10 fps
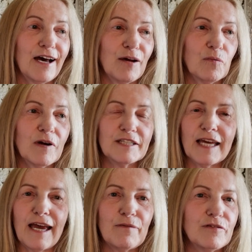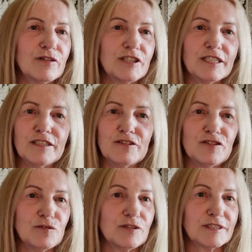And whatever it
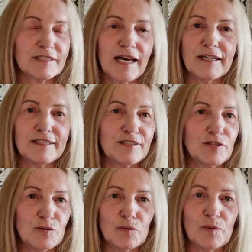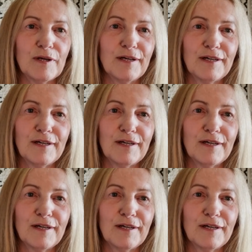is you decide to do,